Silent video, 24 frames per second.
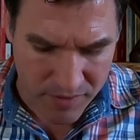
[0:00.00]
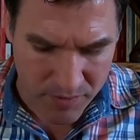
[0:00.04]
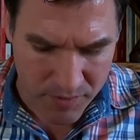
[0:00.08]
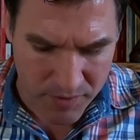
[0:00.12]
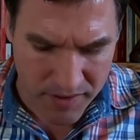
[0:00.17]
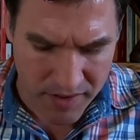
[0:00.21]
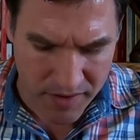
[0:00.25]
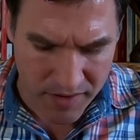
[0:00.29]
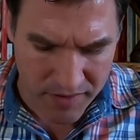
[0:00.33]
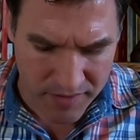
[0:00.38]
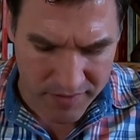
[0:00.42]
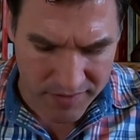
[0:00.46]

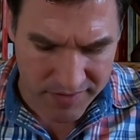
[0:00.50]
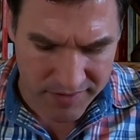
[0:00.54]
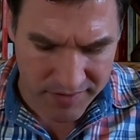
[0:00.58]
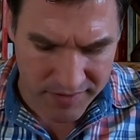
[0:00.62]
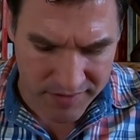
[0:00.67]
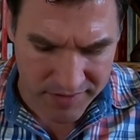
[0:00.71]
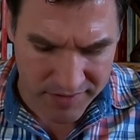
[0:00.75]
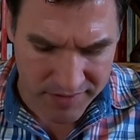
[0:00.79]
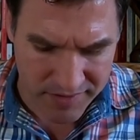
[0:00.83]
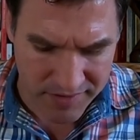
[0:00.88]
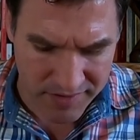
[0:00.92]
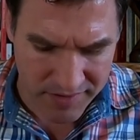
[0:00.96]
We ask
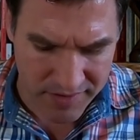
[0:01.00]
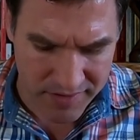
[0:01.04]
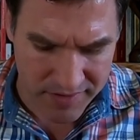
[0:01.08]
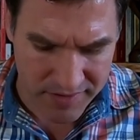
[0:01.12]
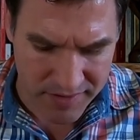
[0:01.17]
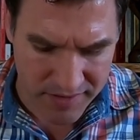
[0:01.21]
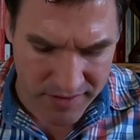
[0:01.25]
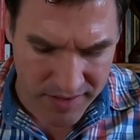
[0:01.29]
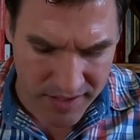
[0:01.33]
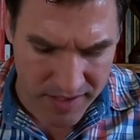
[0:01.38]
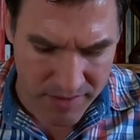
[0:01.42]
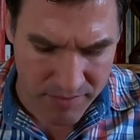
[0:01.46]
this in
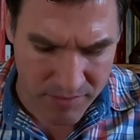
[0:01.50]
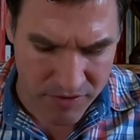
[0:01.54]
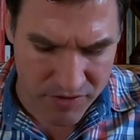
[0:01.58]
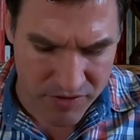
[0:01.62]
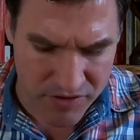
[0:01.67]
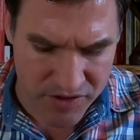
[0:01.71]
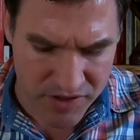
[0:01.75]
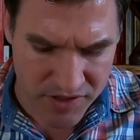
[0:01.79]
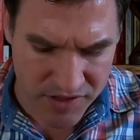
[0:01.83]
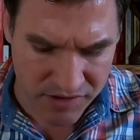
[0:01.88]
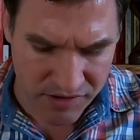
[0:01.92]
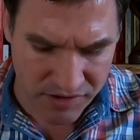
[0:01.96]
the name
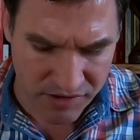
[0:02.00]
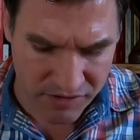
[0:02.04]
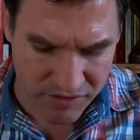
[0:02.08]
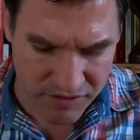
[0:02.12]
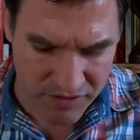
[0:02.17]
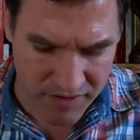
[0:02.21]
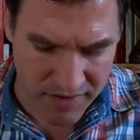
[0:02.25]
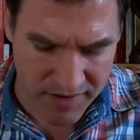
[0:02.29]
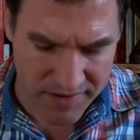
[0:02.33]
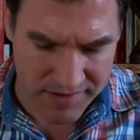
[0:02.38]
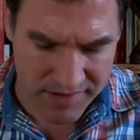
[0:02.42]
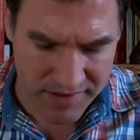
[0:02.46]
of Jesus
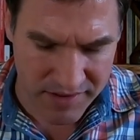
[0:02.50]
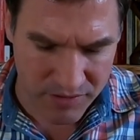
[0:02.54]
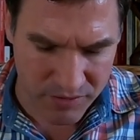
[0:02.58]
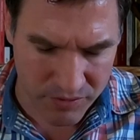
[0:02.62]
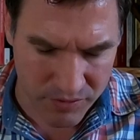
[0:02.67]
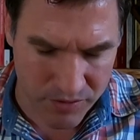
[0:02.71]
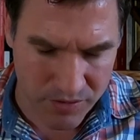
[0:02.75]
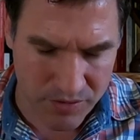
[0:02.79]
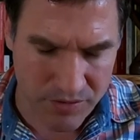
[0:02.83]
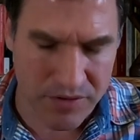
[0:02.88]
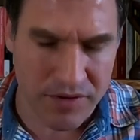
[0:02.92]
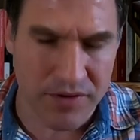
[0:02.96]
Christ our
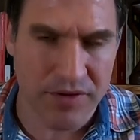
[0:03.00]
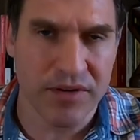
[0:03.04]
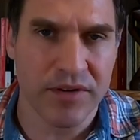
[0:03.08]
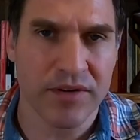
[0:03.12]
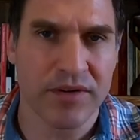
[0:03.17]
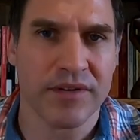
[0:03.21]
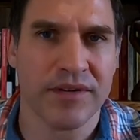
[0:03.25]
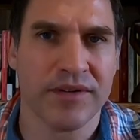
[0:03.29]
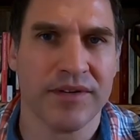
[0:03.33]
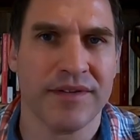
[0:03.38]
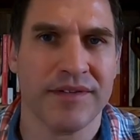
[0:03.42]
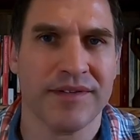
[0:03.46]
Lord.
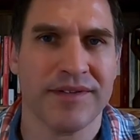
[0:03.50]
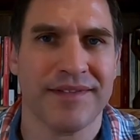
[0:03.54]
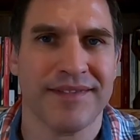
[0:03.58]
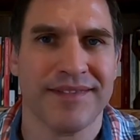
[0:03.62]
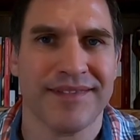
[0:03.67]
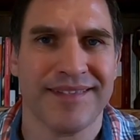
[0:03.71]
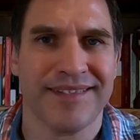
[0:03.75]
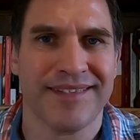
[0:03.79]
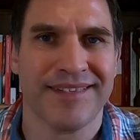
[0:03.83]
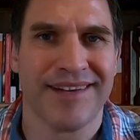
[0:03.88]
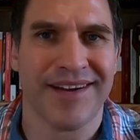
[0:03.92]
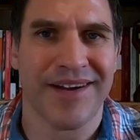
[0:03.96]

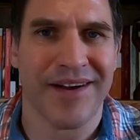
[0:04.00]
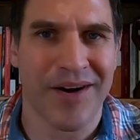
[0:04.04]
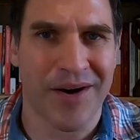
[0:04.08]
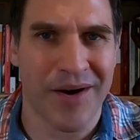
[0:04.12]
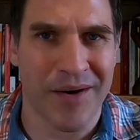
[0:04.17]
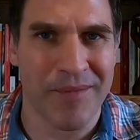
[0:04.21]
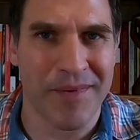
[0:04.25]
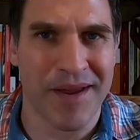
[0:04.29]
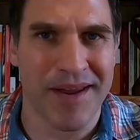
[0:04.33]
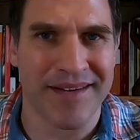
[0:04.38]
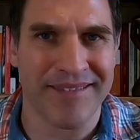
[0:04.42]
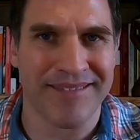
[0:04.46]

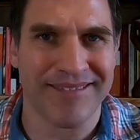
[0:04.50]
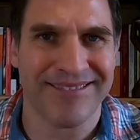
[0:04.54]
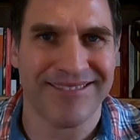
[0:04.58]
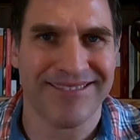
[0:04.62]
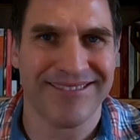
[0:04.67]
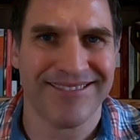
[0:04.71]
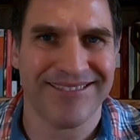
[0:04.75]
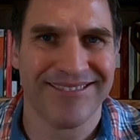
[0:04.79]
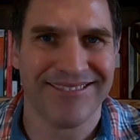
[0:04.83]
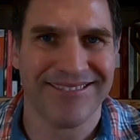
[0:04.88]
Amen.